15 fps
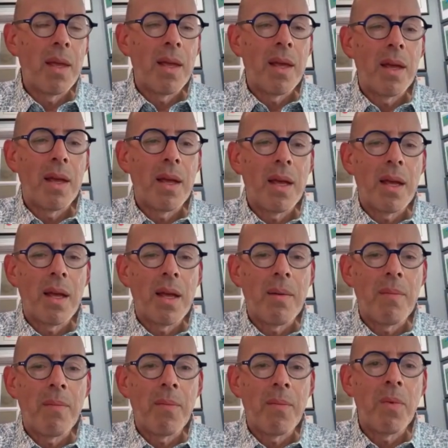
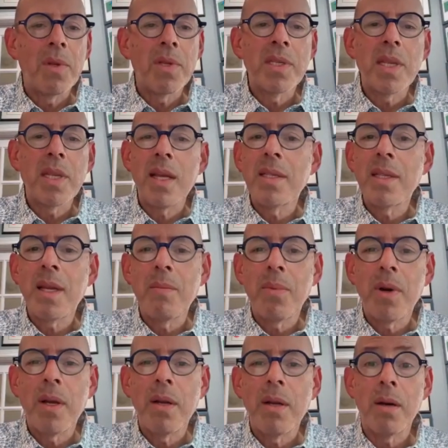will say at some
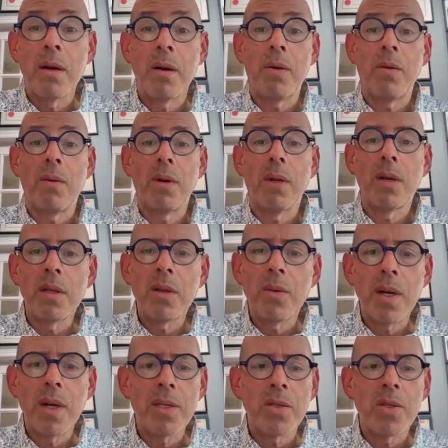point, oh, good
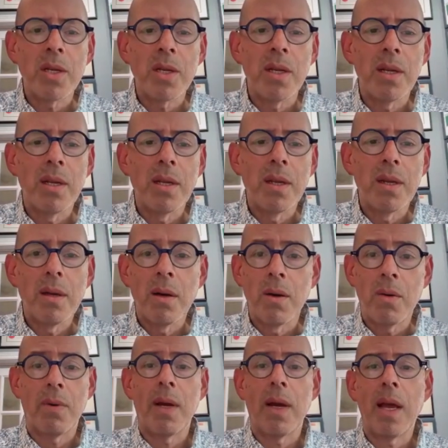question.
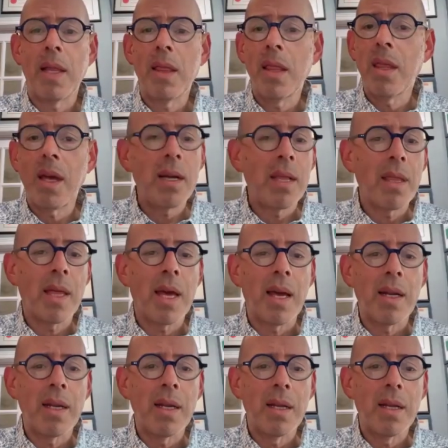Oh, I hadn't thought of that.